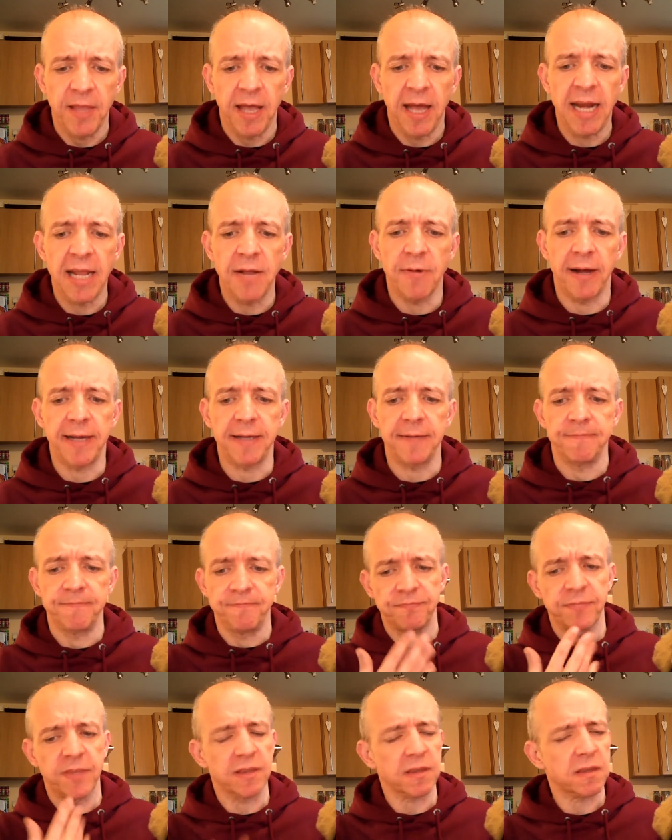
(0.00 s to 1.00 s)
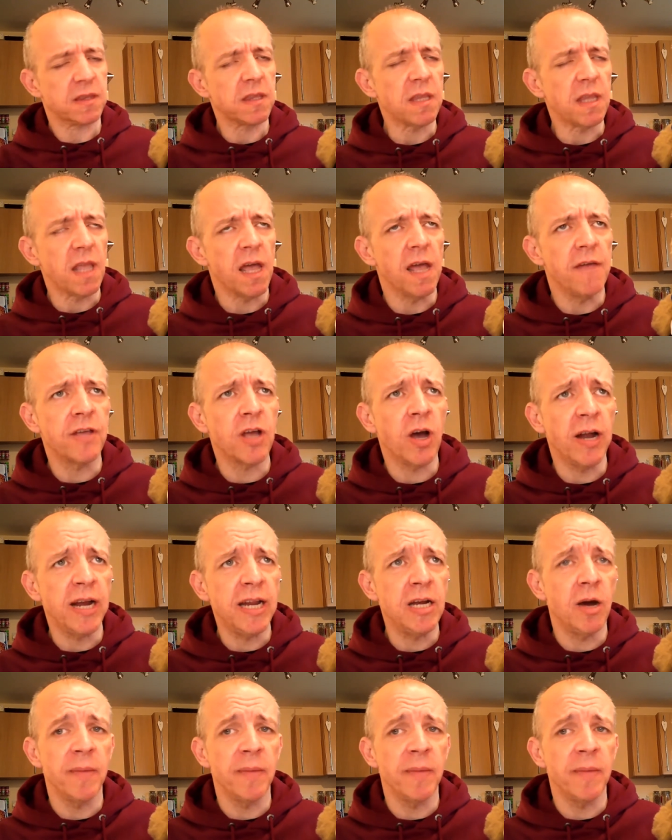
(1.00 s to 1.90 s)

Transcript: Anyway, have you got any